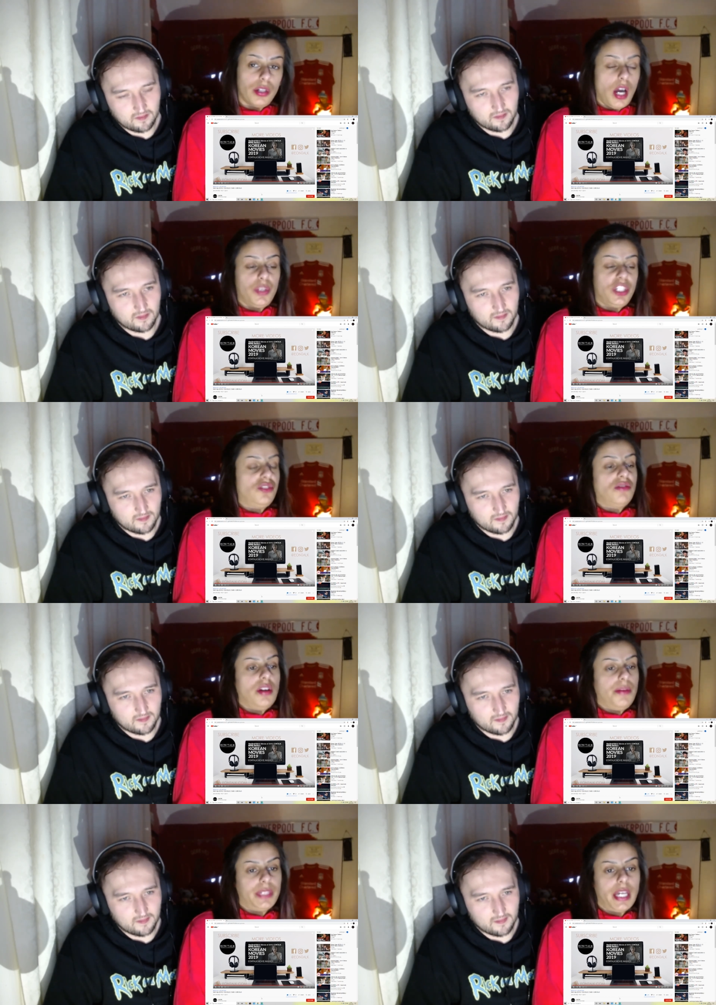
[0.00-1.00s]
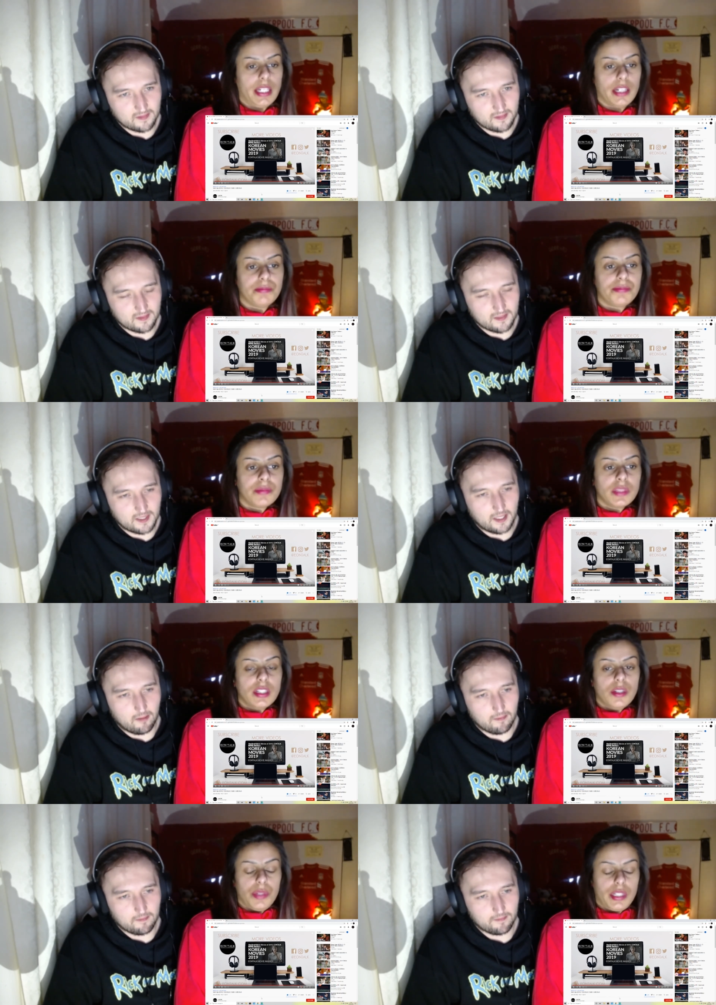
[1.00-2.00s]
Speaker 1: we can um, get it. Yeah.
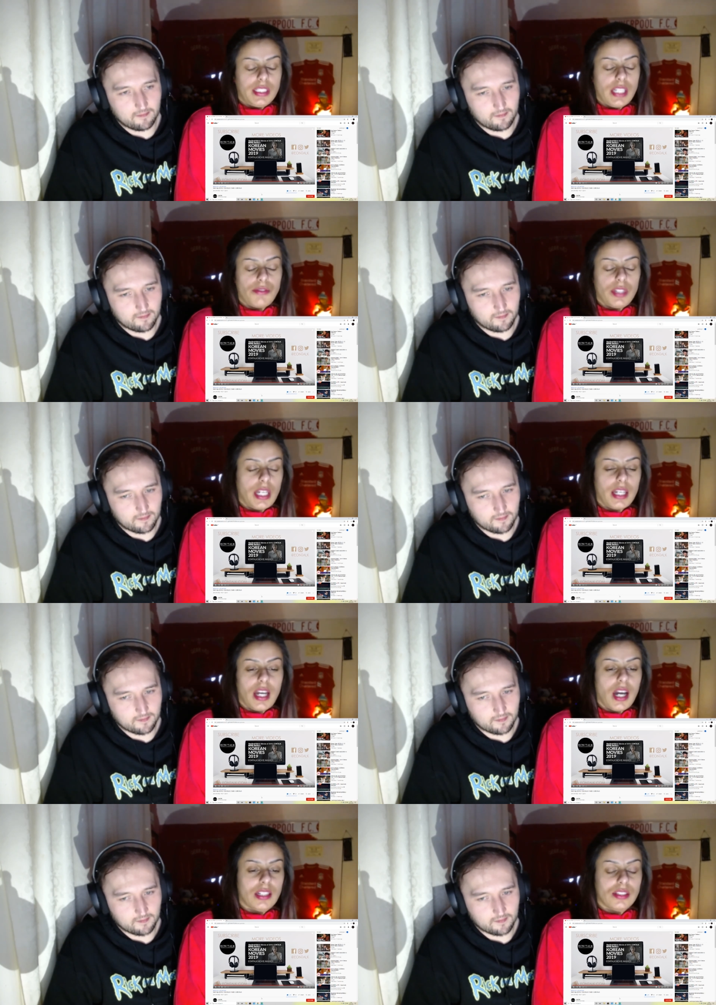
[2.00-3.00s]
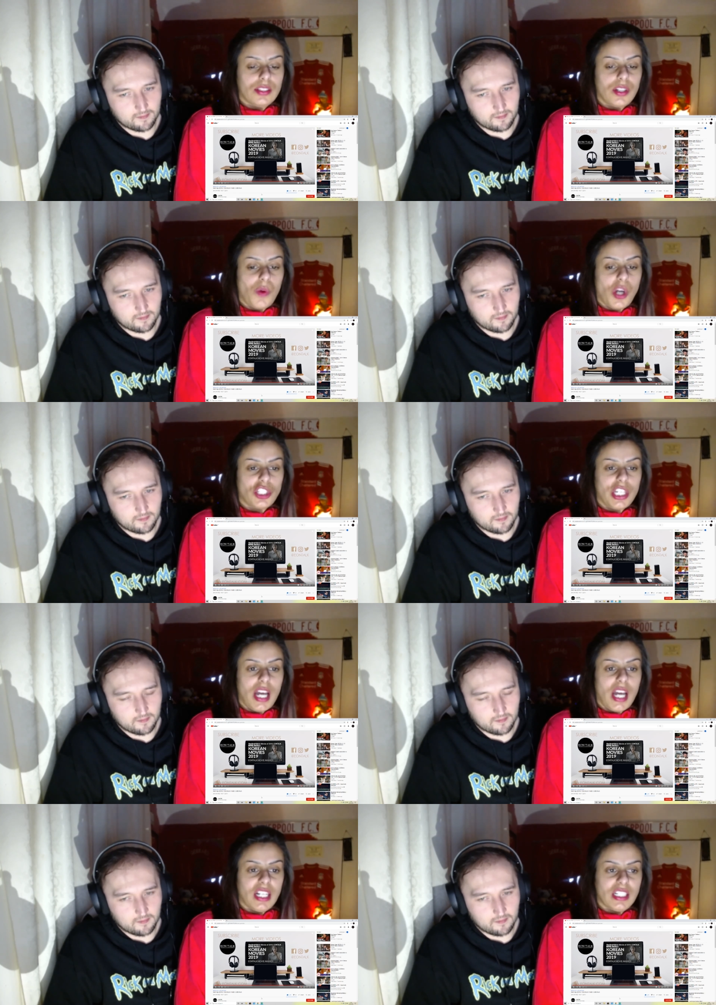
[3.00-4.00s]
We can definitely get it and watch it,
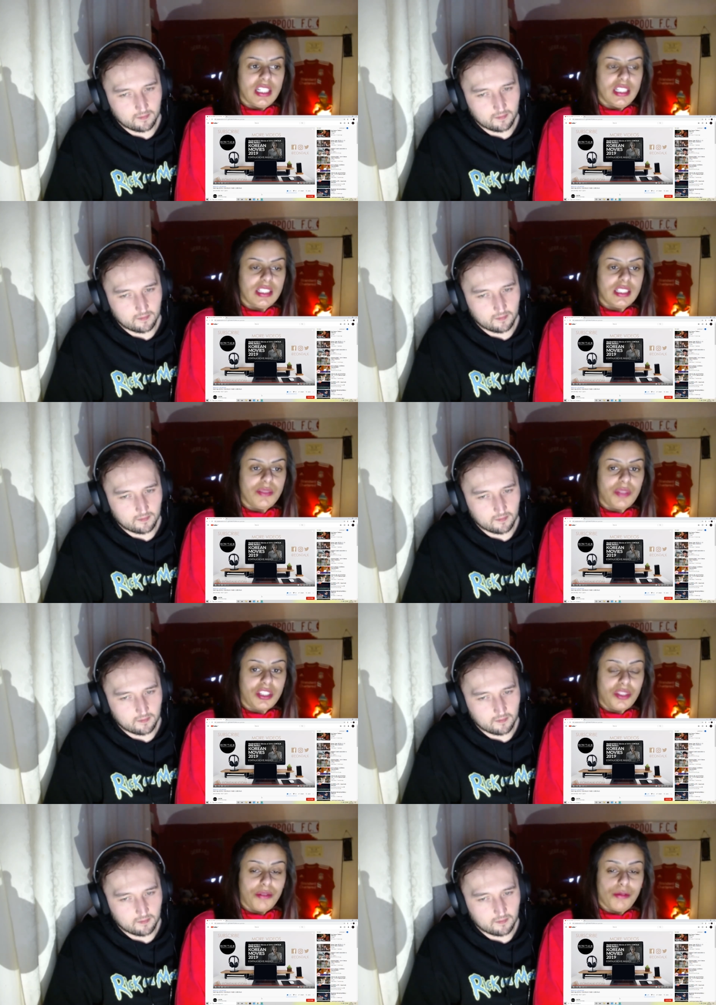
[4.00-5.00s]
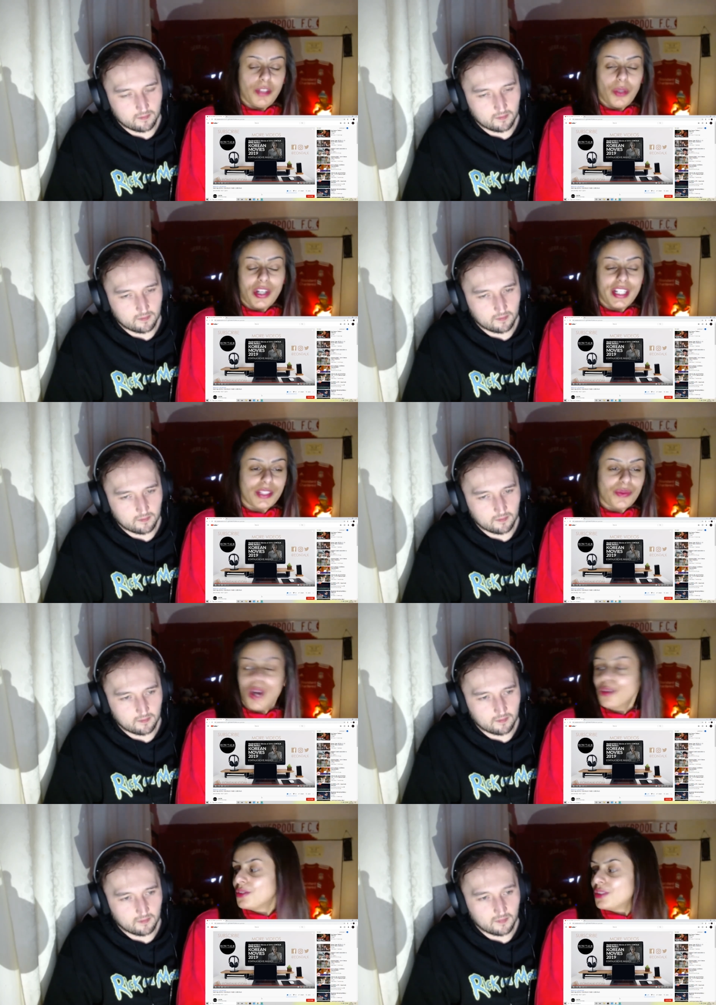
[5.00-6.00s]
and we could do a review on it as well.
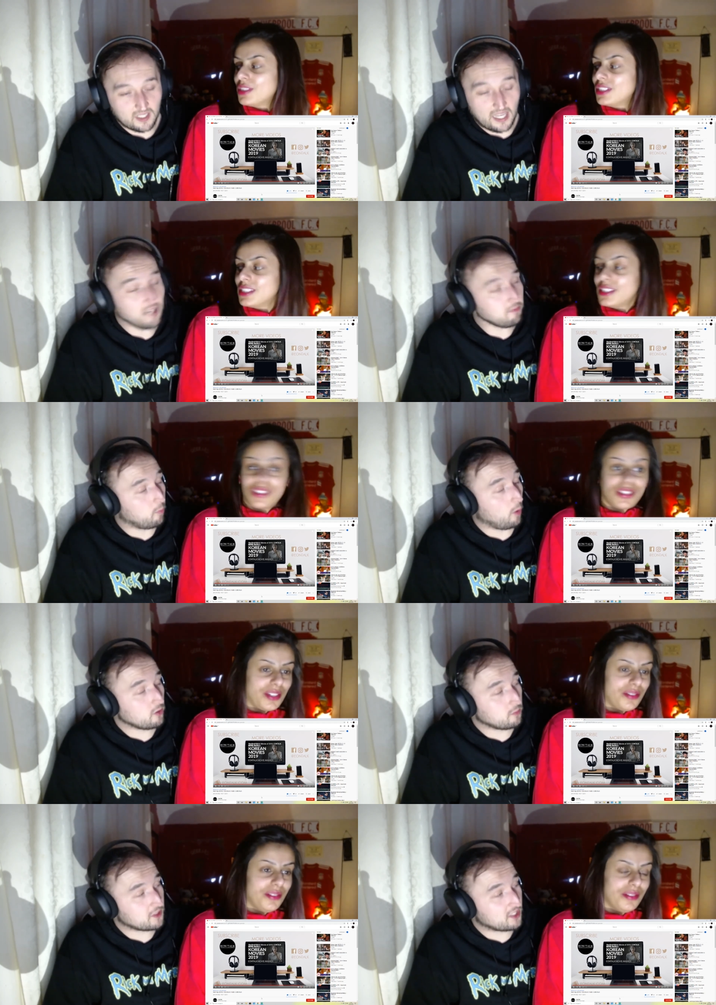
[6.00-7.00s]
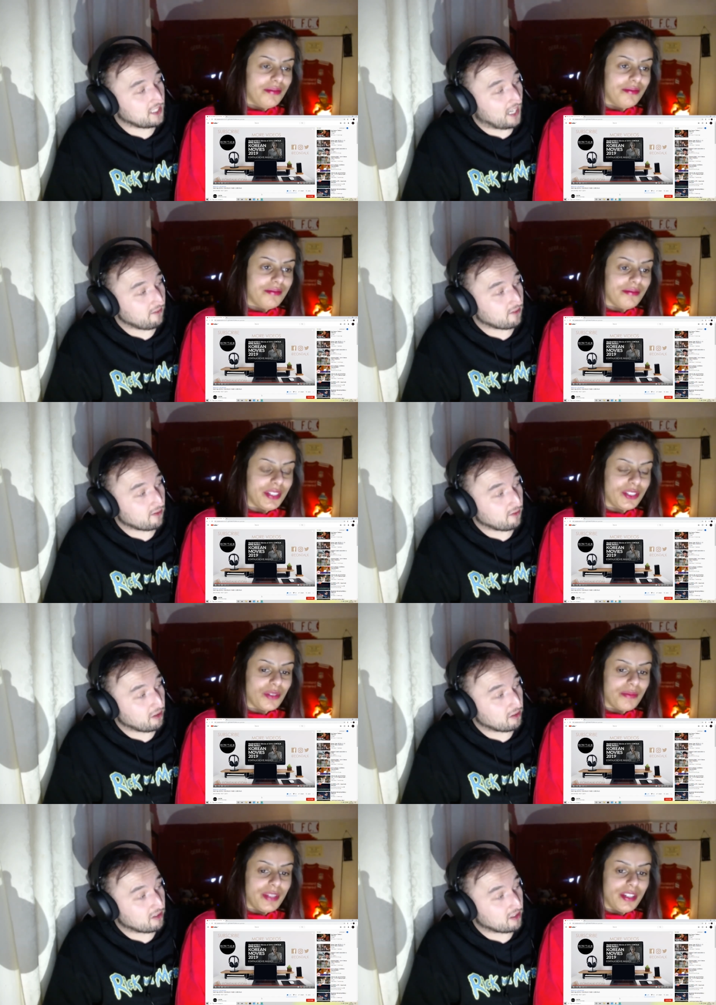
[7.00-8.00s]
Speaker 2: Yeah, one hundred percent down for a review to
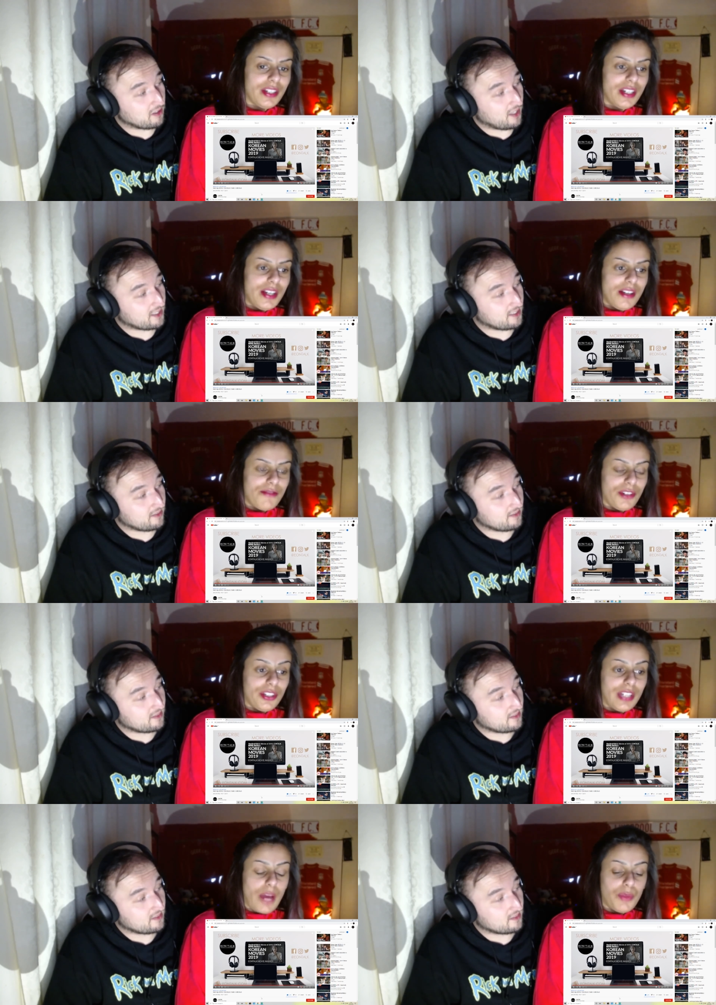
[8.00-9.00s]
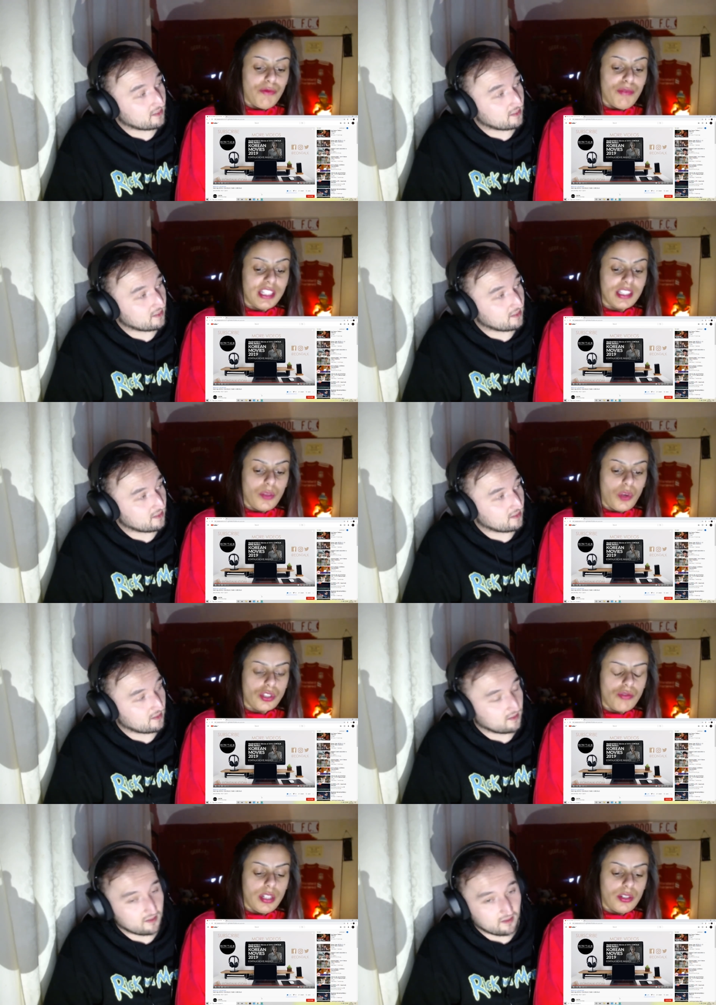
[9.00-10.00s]
do that.
Speaker 1: Fun, and we recently watched a
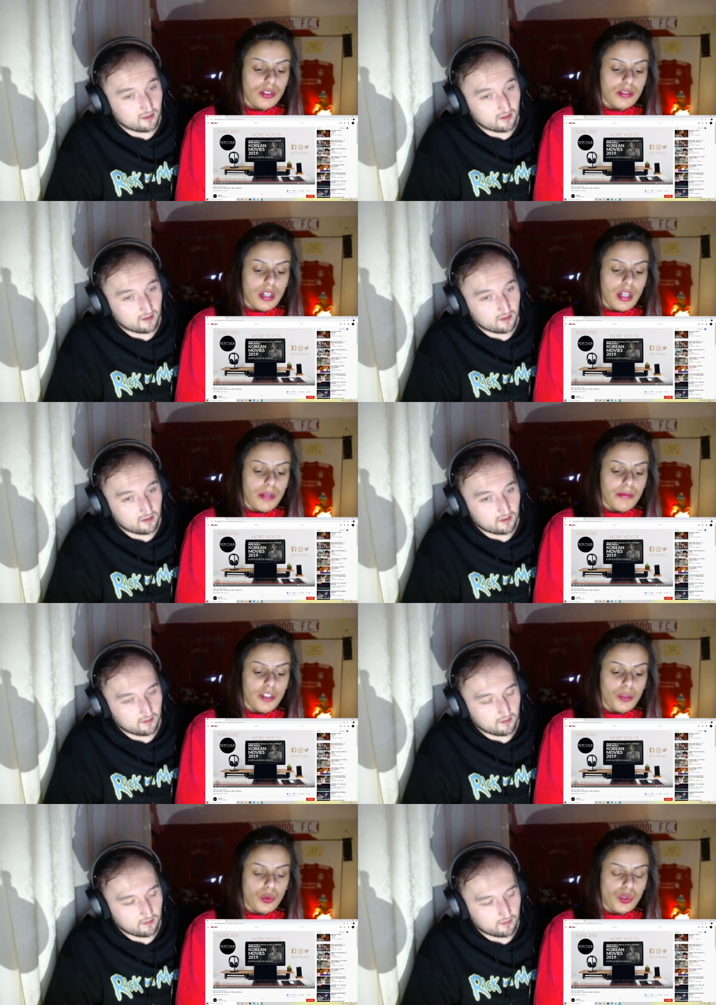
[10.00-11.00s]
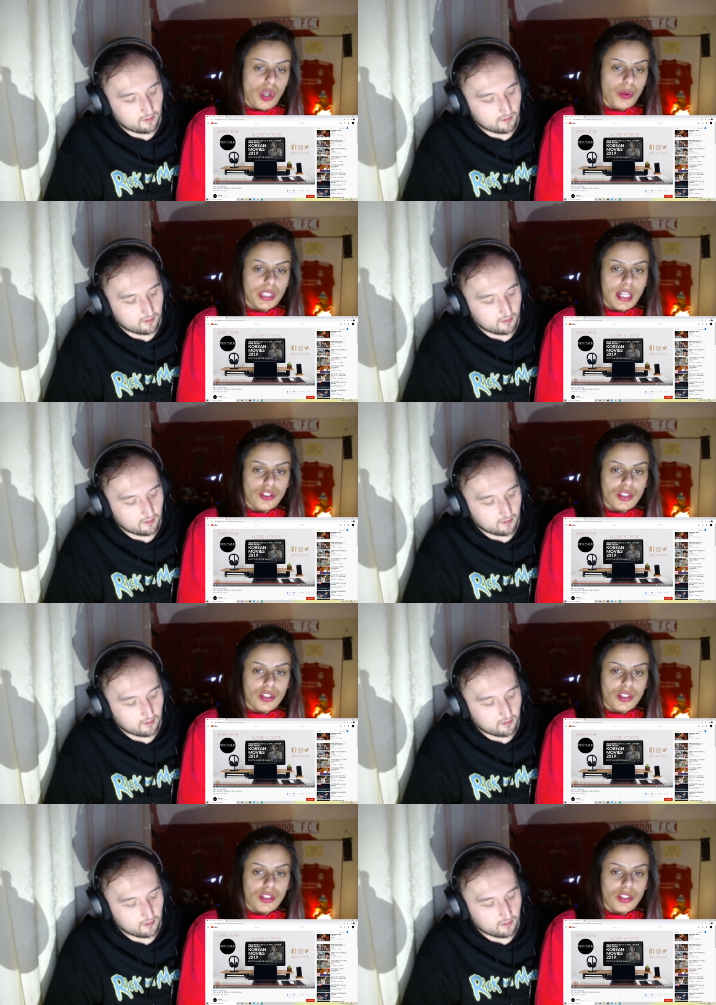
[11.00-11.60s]
really good um, film called Seoul Station as